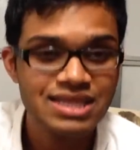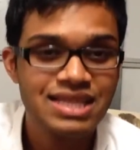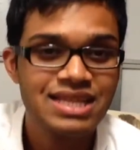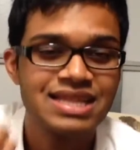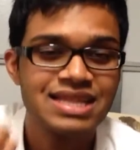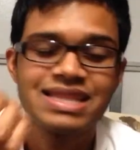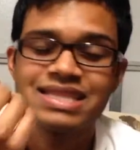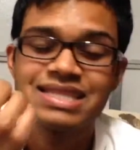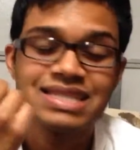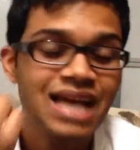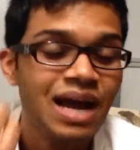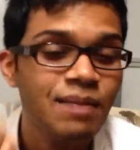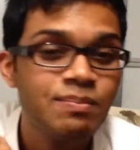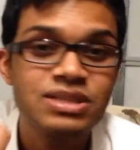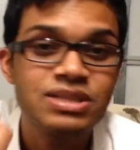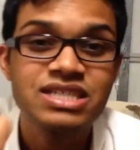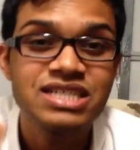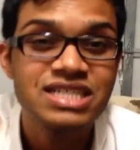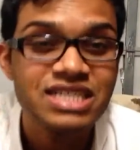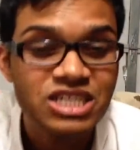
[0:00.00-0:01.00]
this
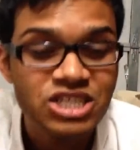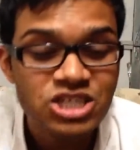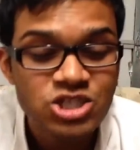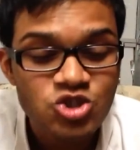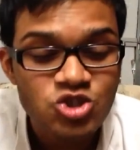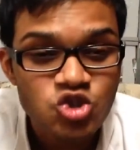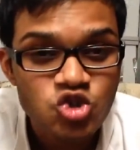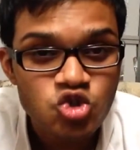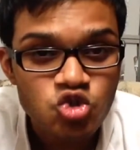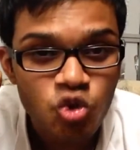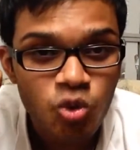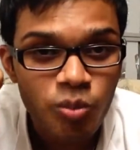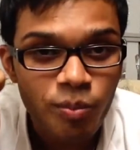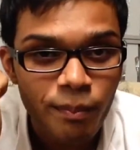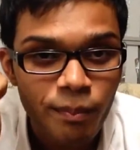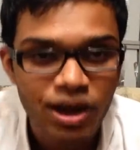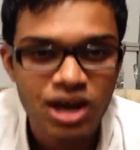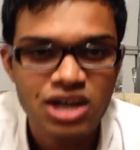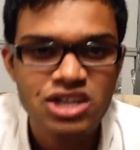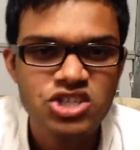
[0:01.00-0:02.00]
happens in teaching so
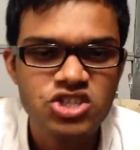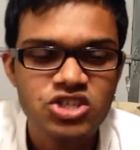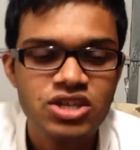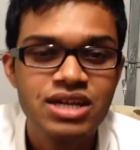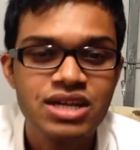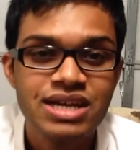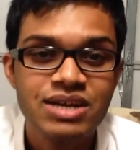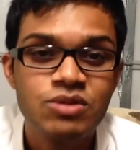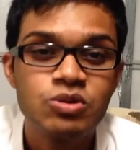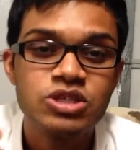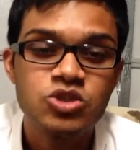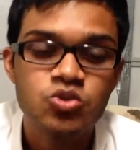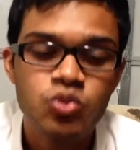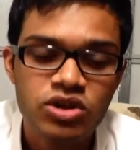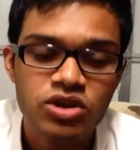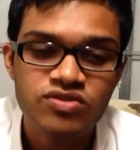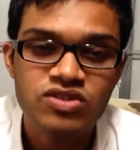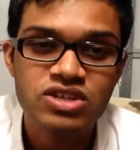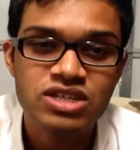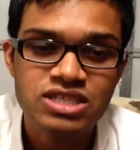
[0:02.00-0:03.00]
much, and which is one
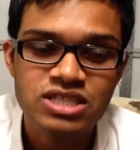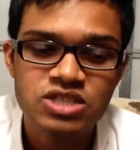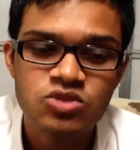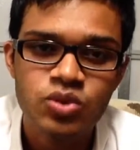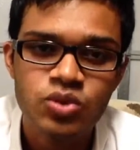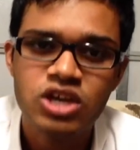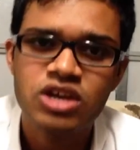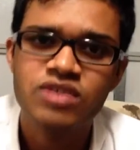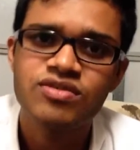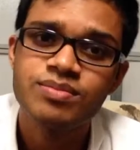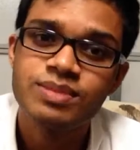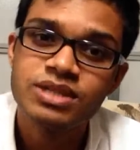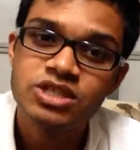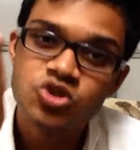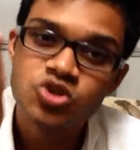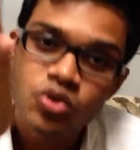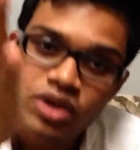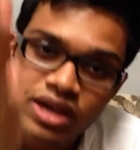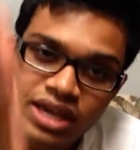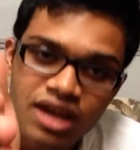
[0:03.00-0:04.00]
of the reasons why you have to be
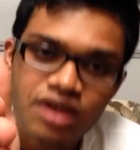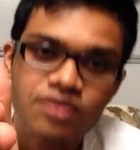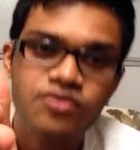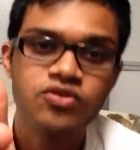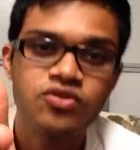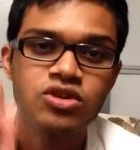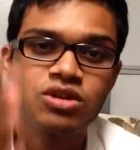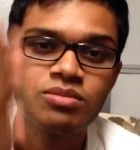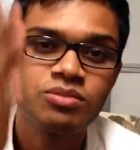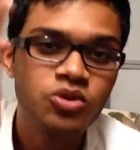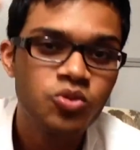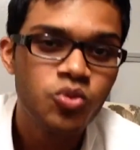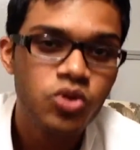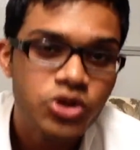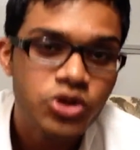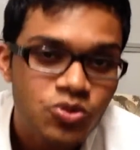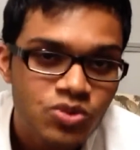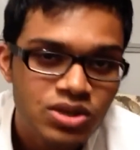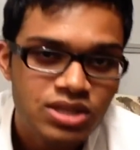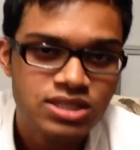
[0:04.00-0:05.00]
so careful about what
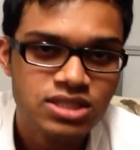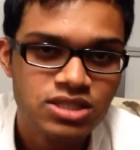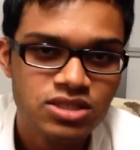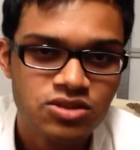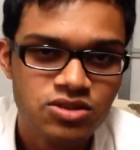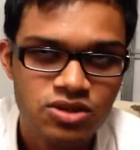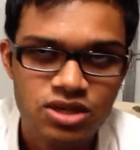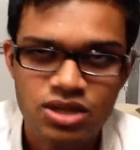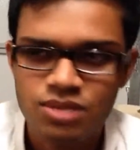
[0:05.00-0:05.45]
you listen to.